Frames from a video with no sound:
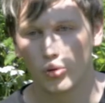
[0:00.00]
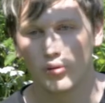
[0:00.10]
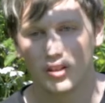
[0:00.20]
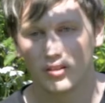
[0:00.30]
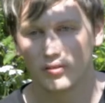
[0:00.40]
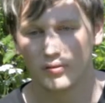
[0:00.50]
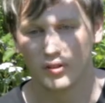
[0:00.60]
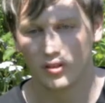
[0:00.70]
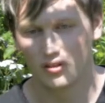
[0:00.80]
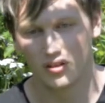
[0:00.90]
boring
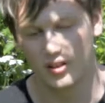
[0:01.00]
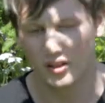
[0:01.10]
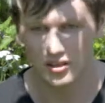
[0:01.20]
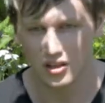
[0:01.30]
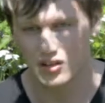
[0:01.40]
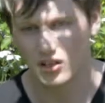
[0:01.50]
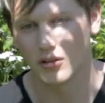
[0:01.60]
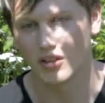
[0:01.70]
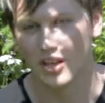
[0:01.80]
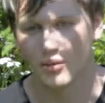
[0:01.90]
for the entire
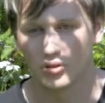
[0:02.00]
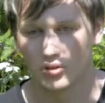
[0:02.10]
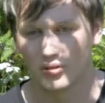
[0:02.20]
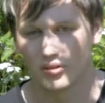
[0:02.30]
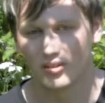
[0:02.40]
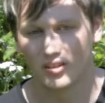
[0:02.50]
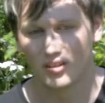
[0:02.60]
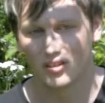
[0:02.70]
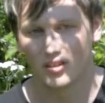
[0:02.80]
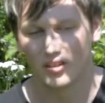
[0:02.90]
time that the game was on.
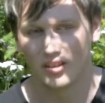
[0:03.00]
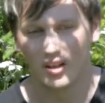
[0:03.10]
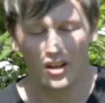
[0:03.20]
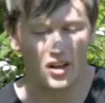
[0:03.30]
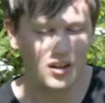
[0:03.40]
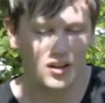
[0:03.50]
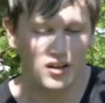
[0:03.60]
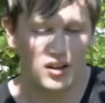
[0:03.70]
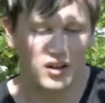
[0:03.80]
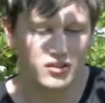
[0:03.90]

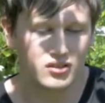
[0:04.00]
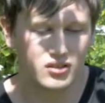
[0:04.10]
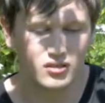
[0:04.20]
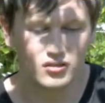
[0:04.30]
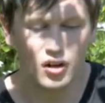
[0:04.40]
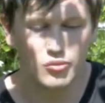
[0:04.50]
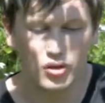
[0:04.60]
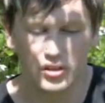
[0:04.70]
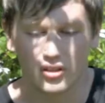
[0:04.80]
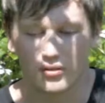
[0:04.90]
And I'm
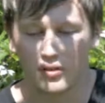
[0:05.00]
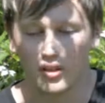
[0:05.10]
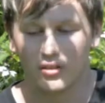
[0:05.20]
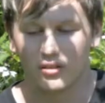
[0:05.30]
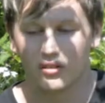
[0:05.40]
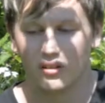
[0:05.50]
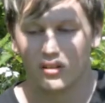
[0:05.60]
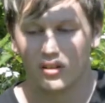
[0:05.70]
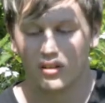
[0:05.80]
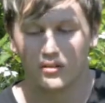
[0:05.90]
not an England fan,
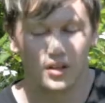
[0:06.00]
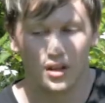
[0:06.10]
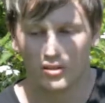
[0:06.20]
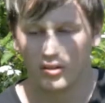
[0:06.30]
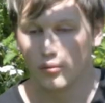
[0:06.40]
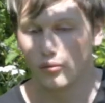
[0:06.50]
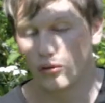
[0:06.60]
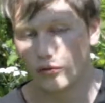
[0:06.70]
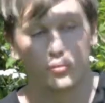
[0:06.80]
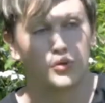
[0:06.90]
and I'm
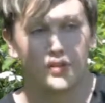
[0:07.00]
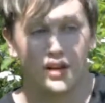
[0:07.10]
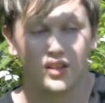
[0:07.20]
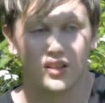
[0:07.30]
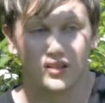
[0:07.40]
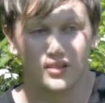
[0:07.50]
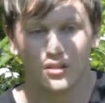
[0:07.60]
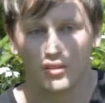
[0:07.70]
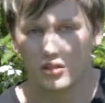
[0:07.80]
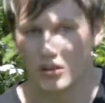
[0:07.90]
not a football fan either,
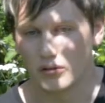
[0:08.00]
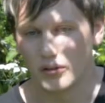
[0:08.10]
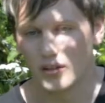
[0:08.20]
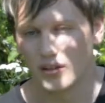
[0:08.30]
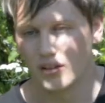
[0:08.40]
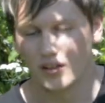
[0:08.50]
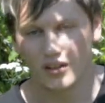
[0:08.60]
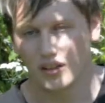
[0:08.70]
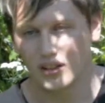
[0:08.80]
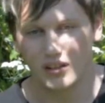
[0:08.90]
so
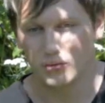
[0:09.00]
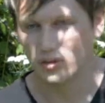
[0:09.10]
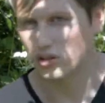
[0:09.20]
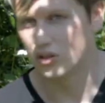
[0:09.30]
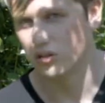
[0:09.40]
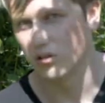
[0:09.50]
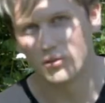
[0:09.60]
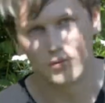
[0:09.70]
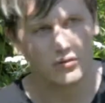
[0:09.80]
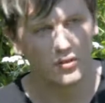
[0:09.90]
it was just sort
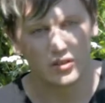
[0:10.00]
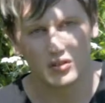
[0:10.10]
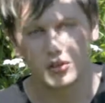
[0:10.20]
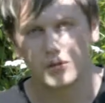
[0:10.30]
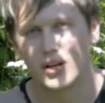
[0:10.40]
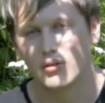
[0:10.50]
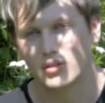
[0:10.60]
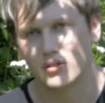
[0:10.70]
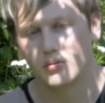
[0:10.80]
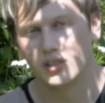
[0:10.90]
of 2
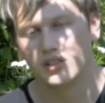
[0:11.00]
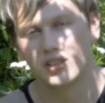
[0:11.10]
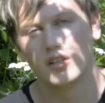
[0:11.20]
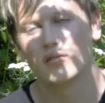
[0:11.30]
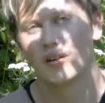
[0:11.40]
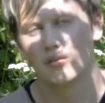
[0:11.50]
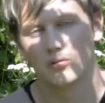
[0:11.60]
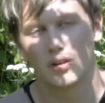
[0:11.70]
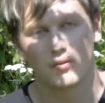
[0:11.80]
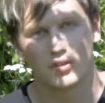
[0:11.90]
hours of me sitting around
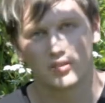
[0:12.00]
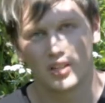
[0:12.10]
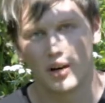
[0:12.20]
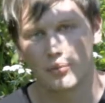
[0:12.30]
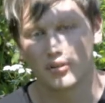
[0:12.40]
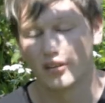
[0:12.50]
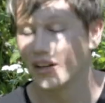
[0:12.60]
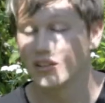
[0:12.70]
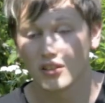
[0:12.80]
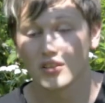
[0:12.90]
waiting for something to happen.
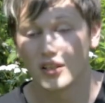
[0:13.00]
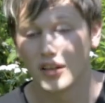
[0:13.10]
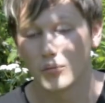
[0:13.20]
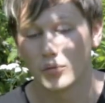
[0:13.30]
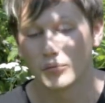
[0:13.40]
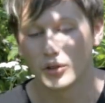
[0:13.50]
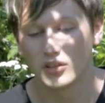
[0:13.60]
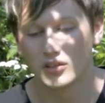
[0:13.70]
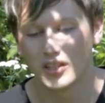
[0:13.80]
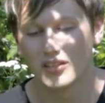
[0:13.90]
And then something did happen,
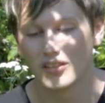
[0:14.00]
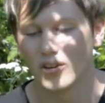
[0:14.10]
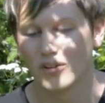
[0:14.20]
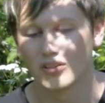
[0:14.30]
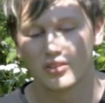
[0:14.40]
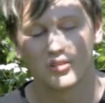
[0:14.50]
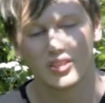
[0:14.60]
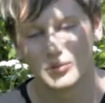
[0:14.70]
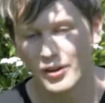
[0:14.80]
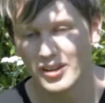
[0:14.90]
because England lost, and
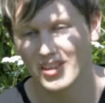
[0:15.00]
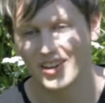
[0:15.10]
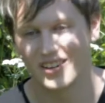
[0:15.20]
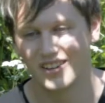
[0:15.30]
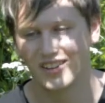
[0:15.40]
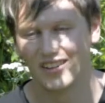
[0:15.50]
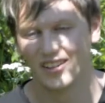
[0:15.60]
despite that,